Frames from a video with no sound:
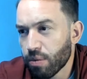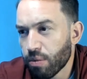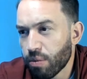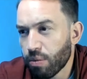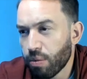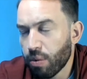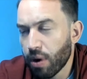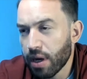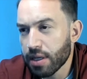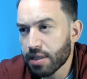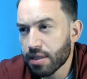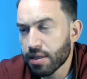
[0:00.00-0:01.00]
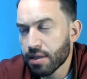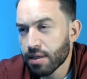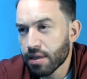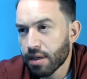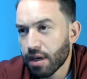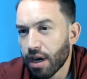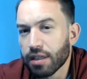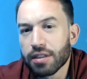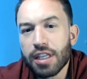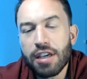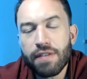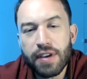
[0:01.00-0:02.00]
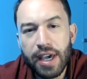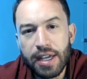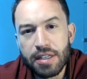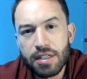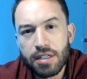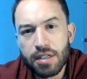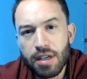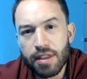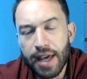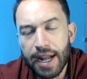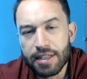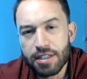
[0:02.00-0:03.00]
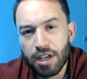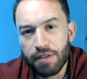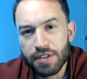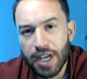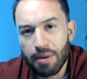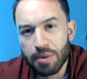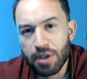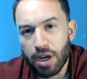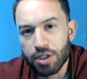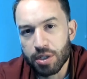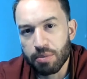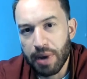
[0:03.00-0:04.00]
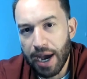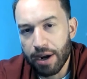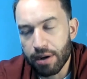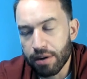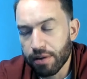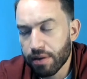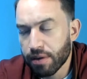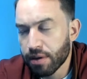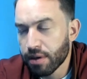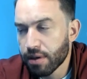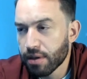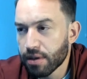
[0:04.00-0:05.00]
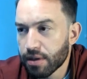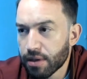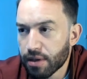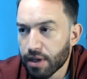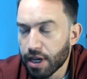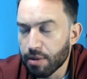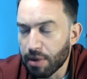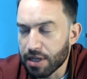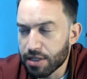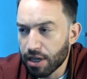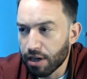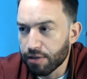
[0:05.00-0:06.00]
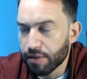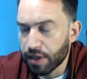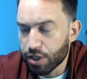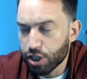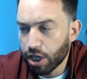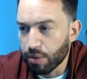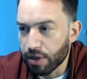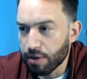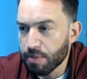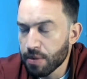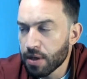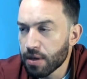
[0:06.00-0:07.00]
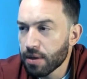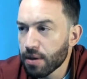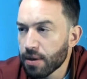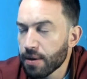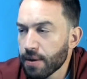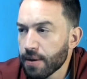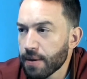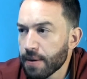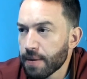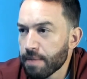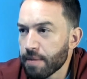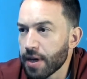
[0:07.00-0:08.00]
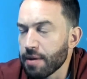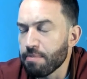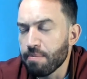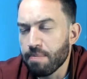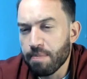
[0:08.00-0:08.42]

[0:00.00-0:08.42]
what alleviates that self-sabotaging pattern in myself, I shared it with him. It